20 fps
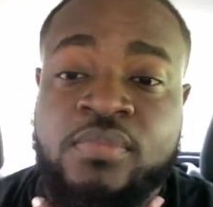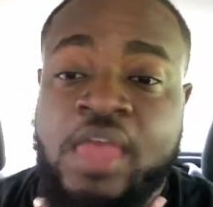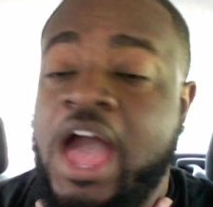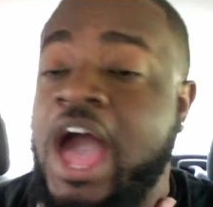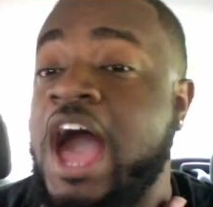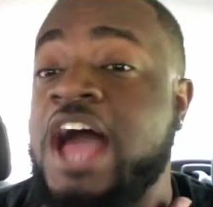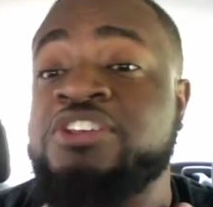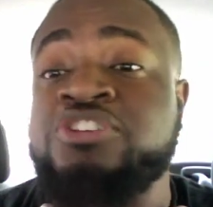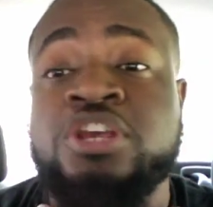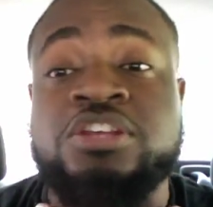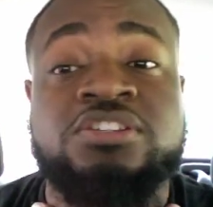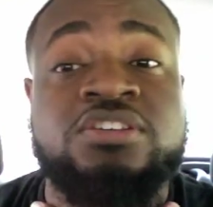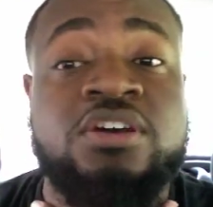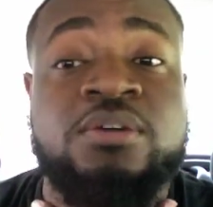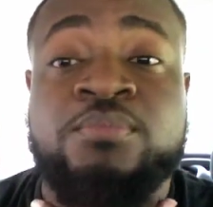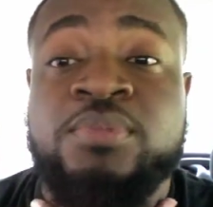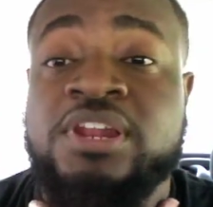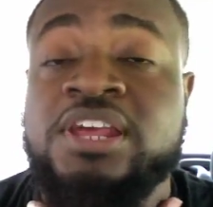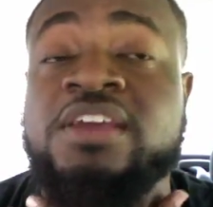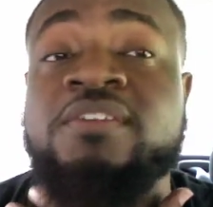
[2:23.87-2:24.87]
I just
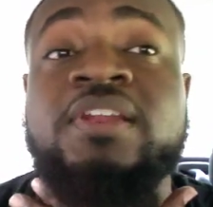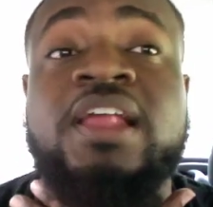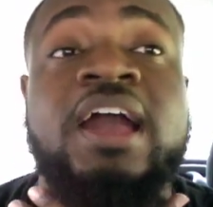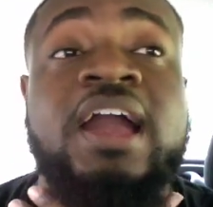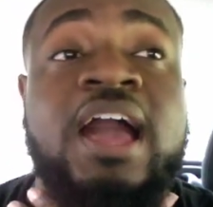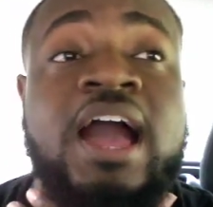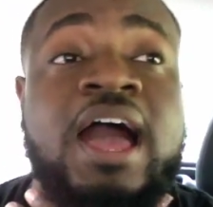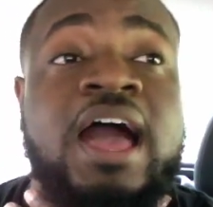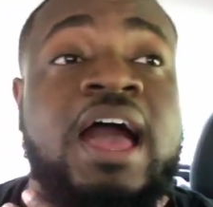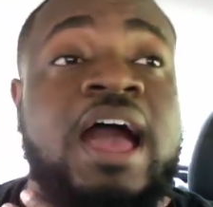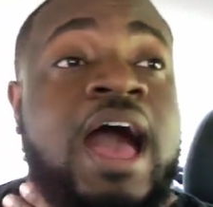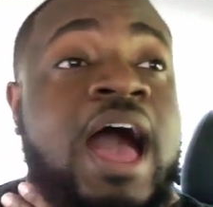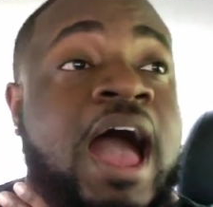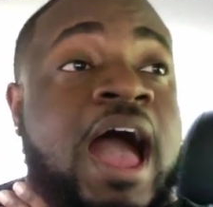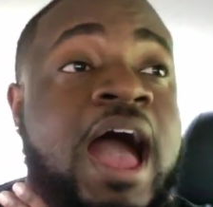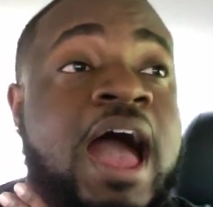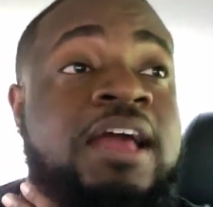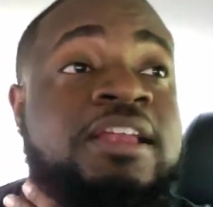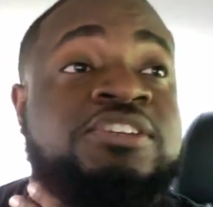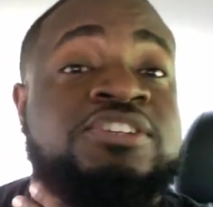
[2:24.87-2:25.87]
couldn't believe like
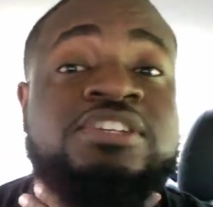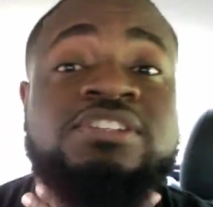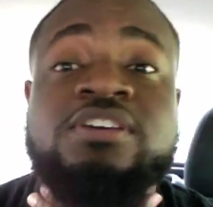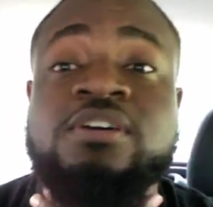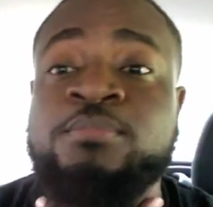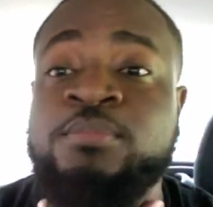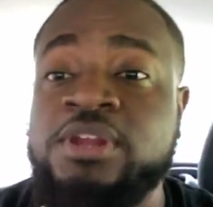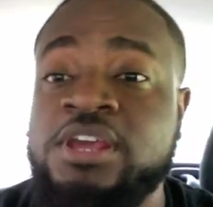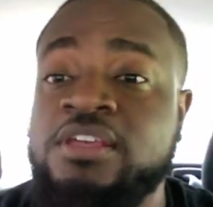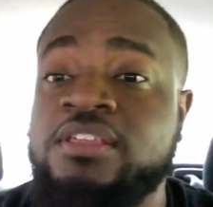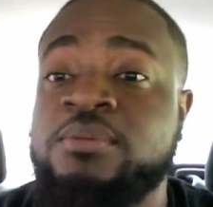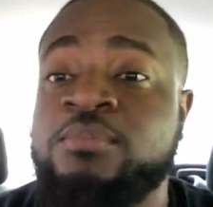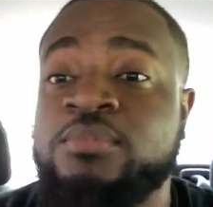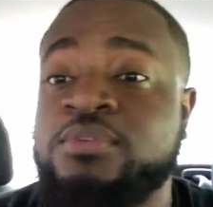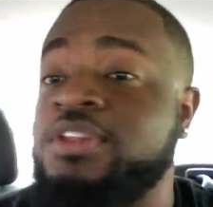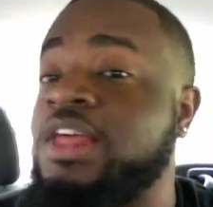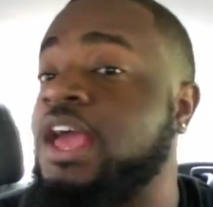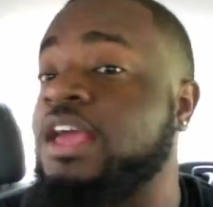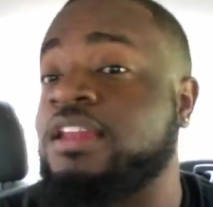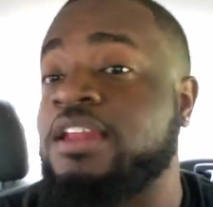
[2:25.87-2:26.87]
I, I just couldn't believe them
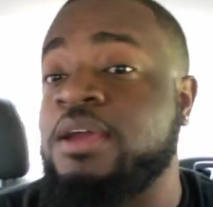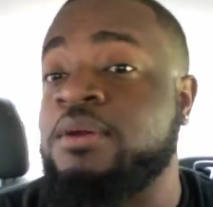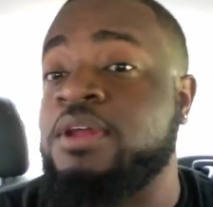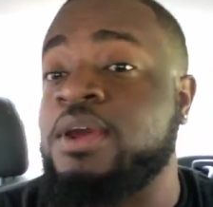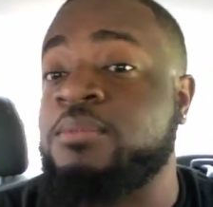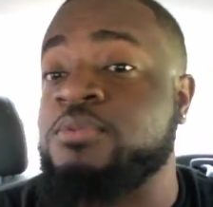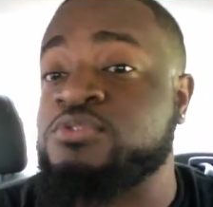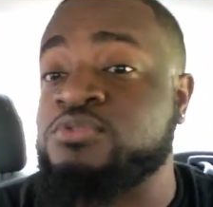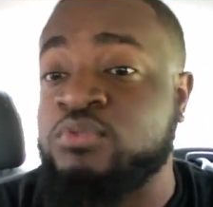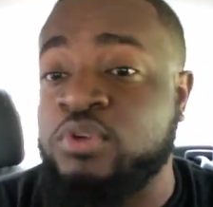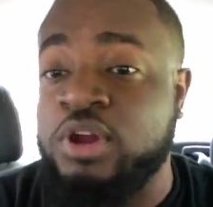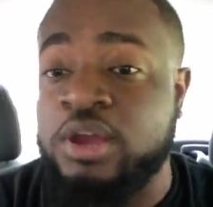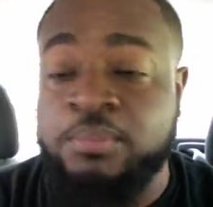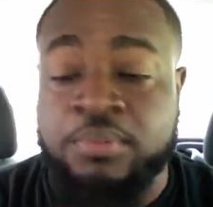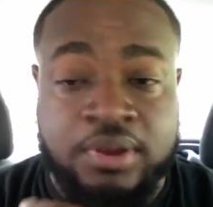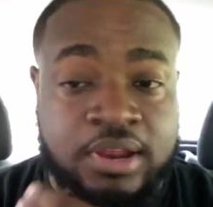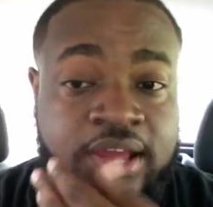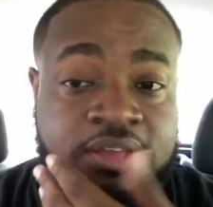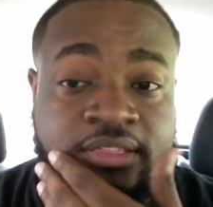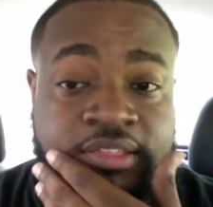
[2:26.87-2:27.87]
like they, they were
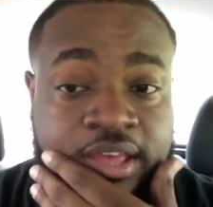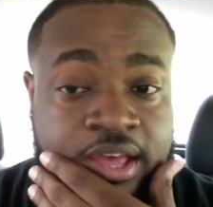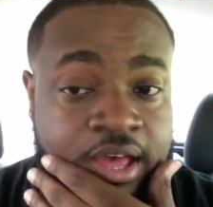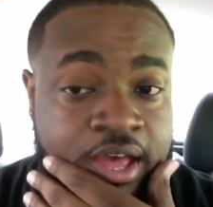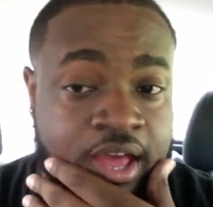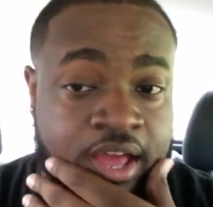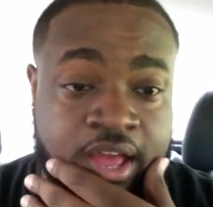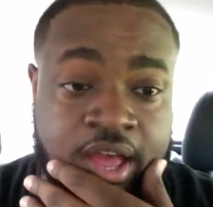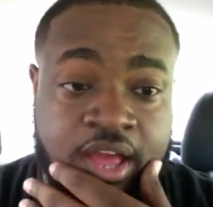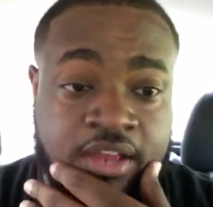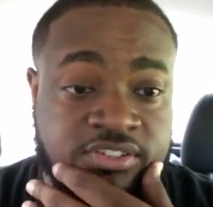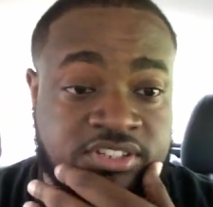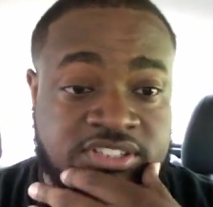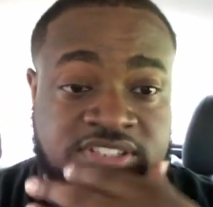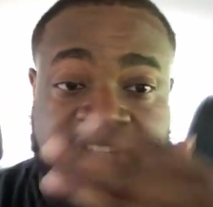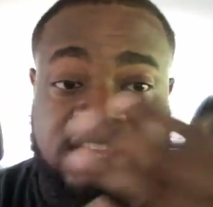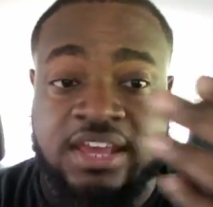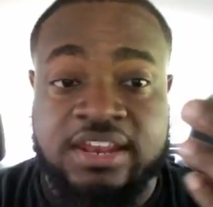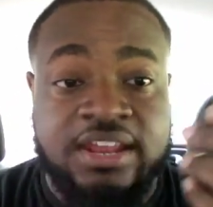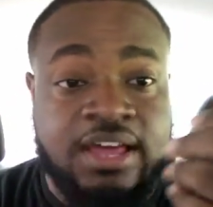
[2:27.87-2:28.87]
scrapping like that. I, I
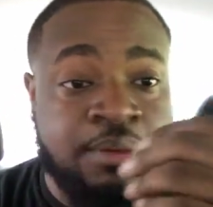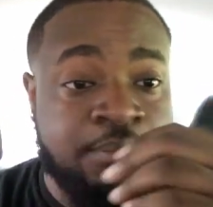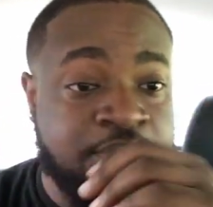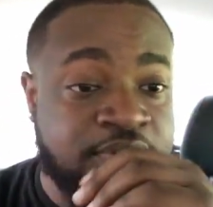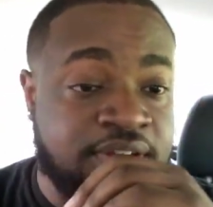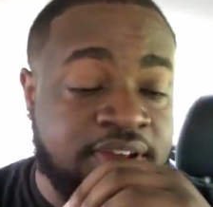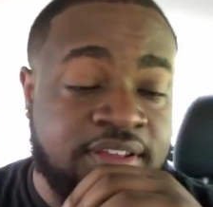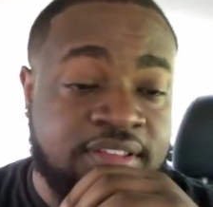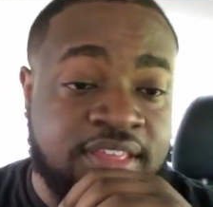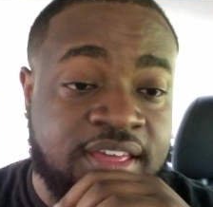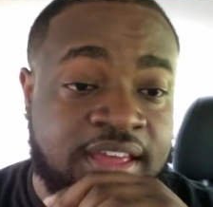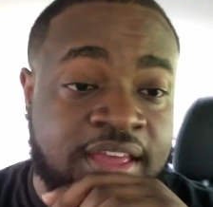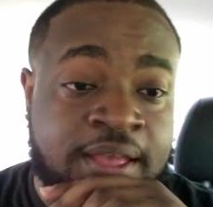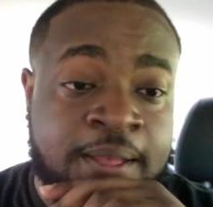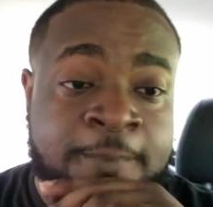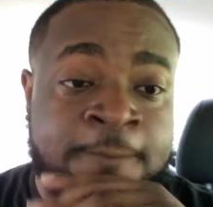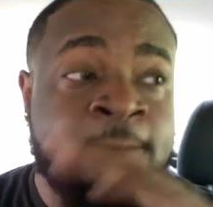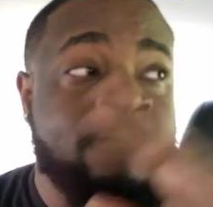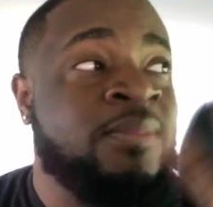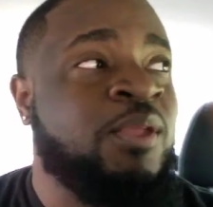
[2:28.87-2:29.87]
just cannot believe that.
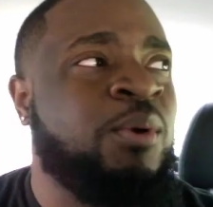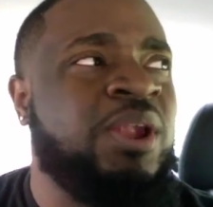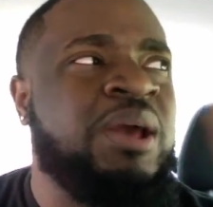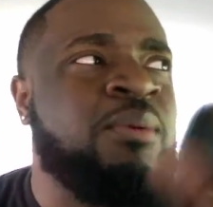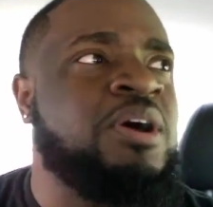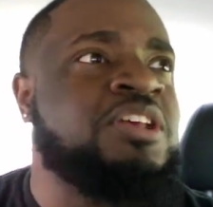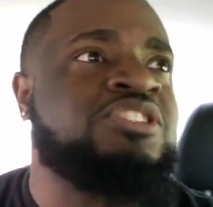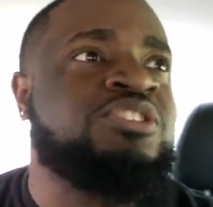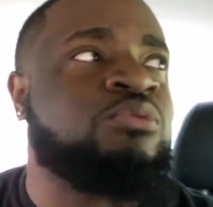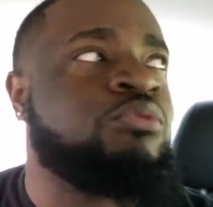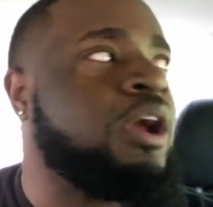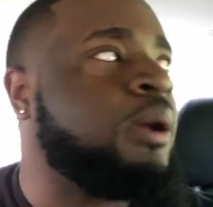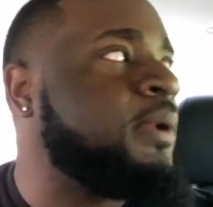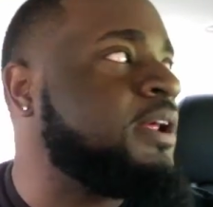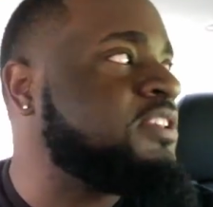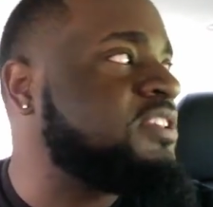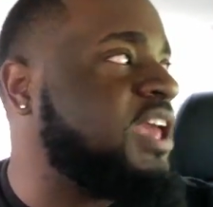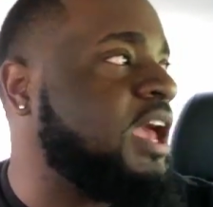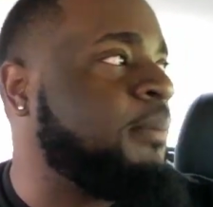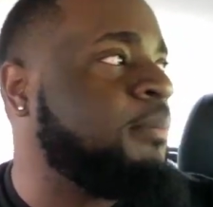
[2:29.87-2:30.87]
Well they were not scrapping,
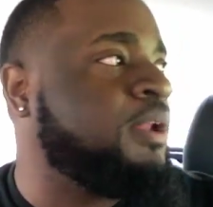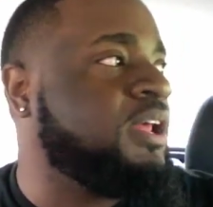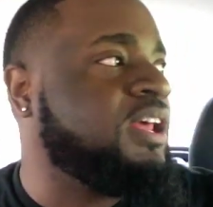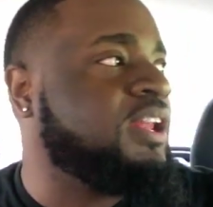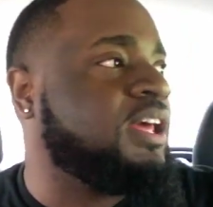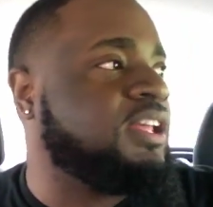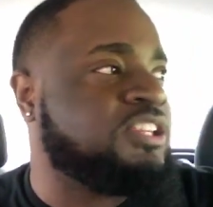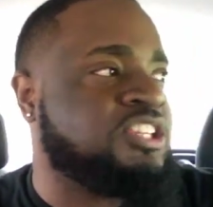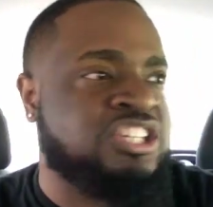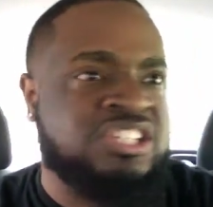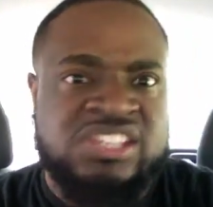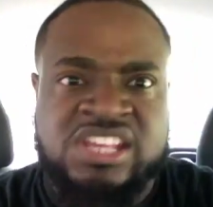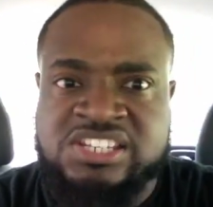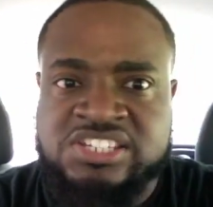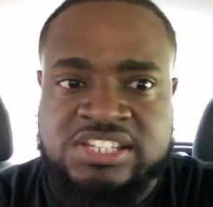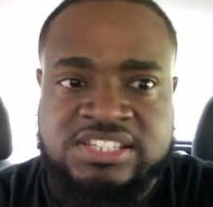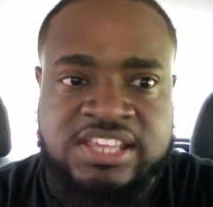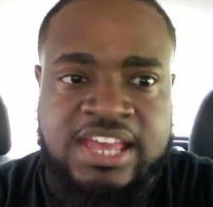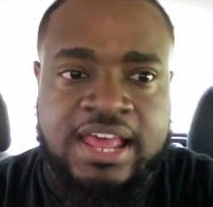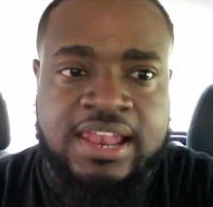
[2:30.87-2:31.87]
I just can't believe they just it
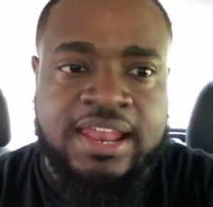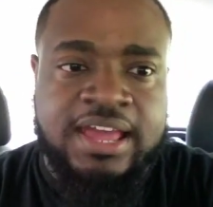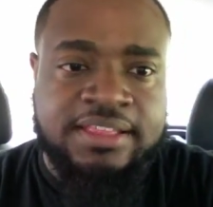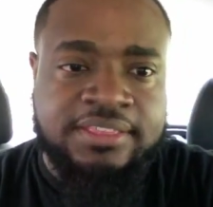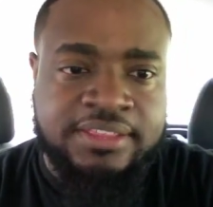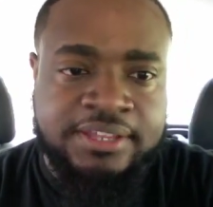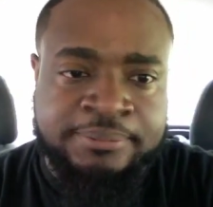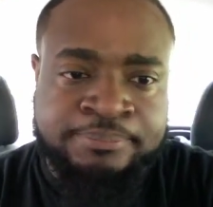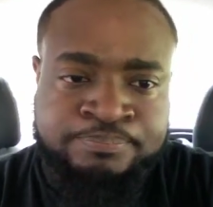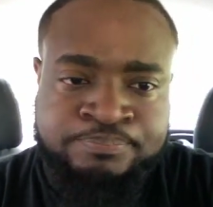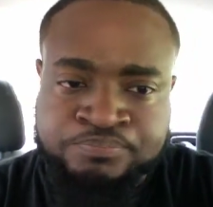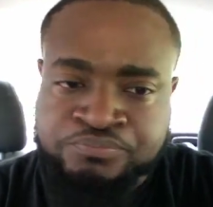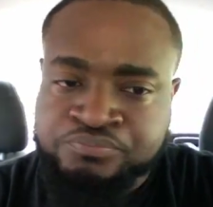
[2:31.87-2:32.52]
just got like that.